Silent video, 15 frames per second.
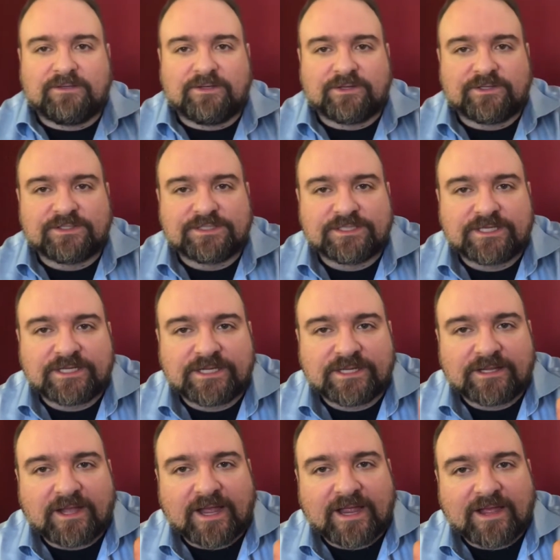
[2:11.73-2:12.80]
You can see
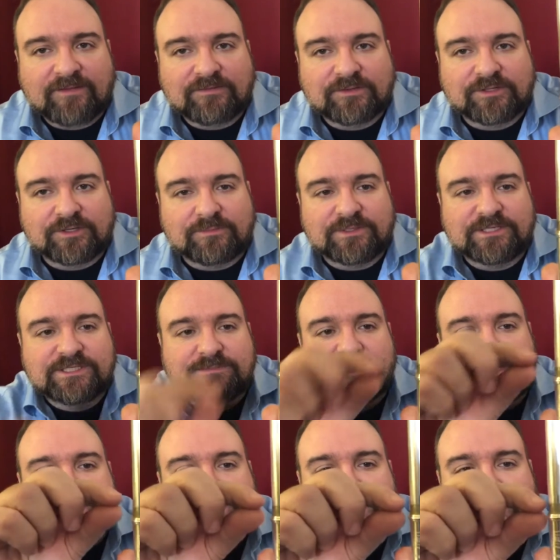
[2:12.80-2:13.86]
I have a little bit of
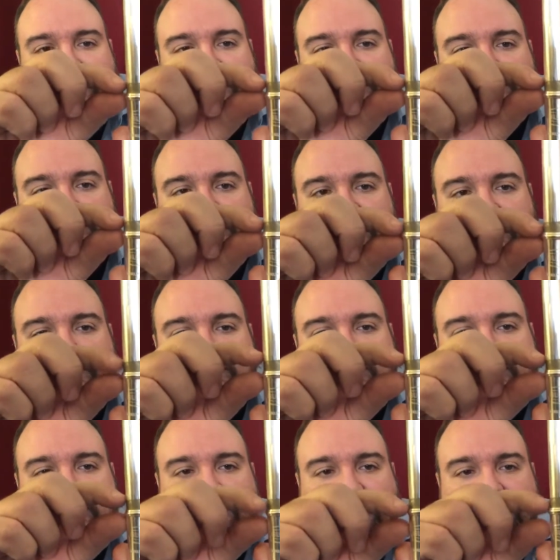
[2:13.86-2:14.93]
spacing there
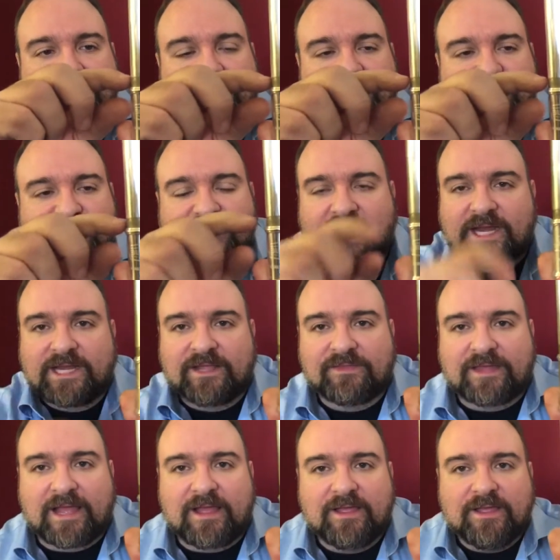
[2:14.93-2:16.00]
where it's not as shiny in
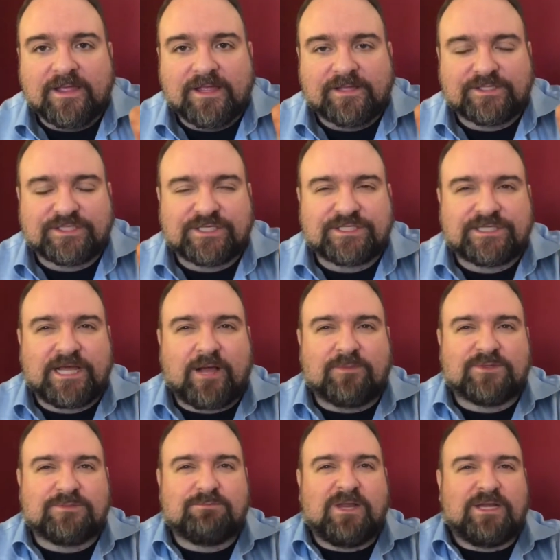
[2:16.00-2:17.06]
that. It just
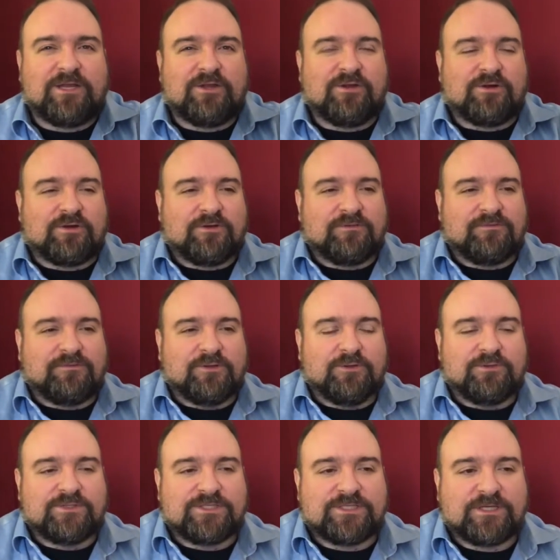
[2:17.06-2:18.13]
helps. Many of your
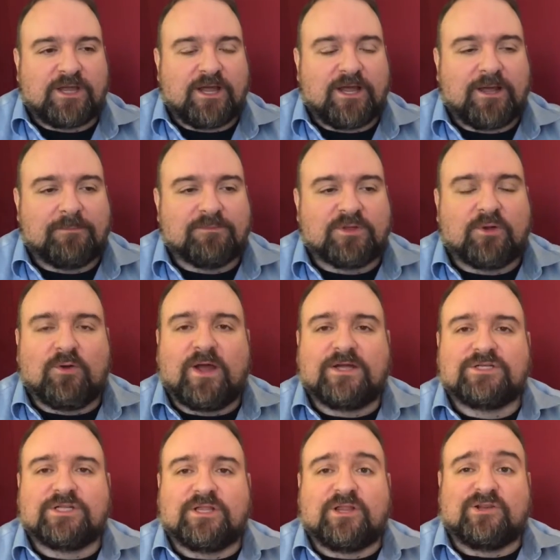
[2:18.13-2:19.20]
flutes go
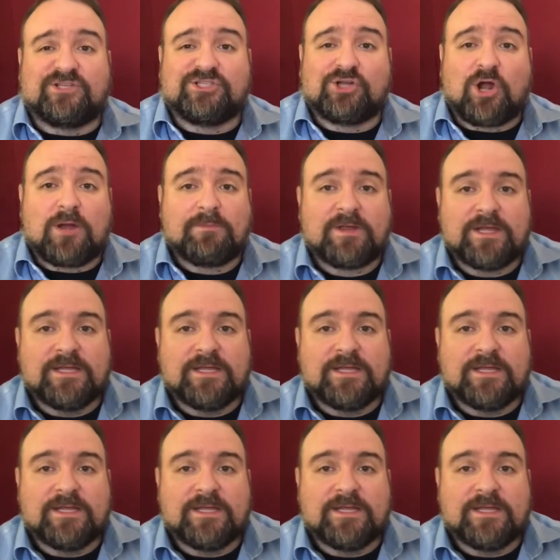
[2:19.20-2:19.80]
actually a little sharp.